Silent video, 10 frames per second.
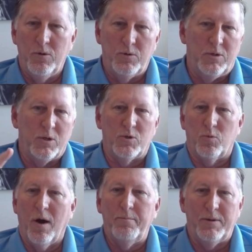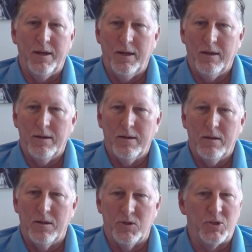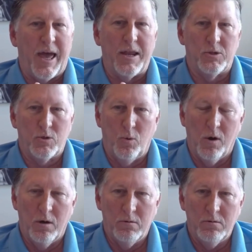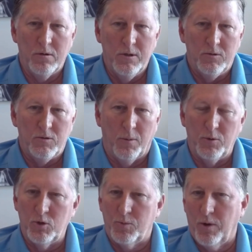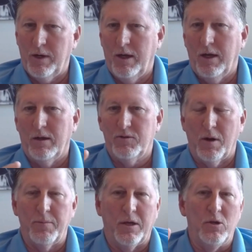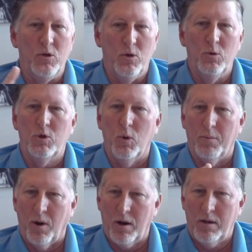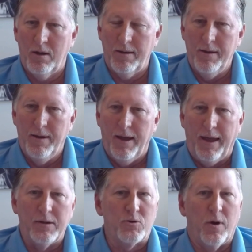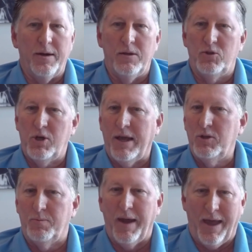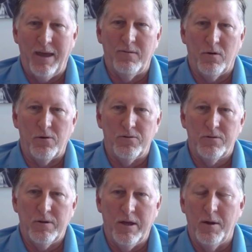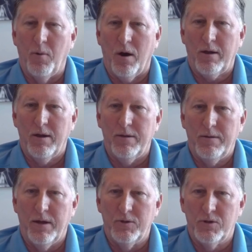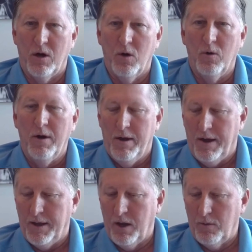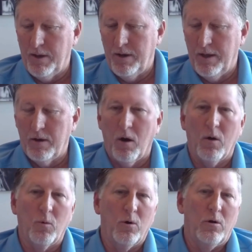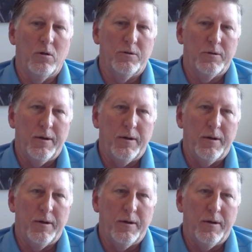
who's disrupting the status quo, someone who's bringing something new to a market and trying to change behaviors in a market. And so, in our world,